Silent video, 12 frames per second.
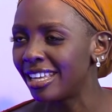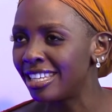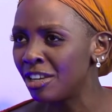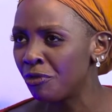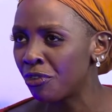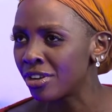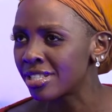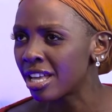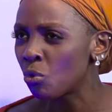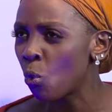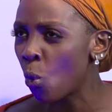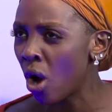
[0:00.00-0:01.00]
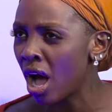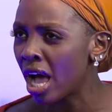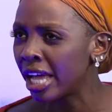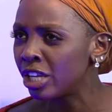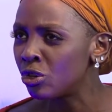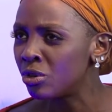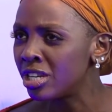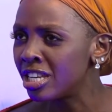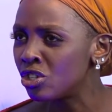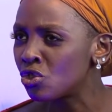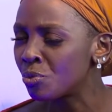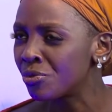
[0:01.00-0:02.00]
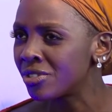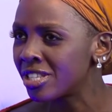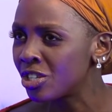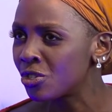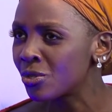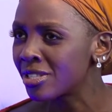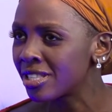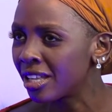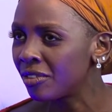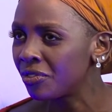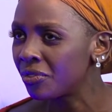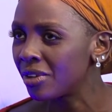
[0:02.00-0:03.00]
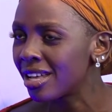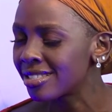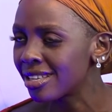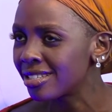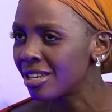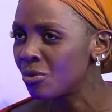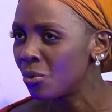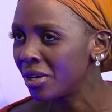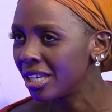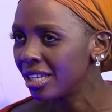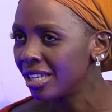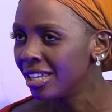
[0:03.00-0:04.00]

The difference and why you need to present yourself a certain way.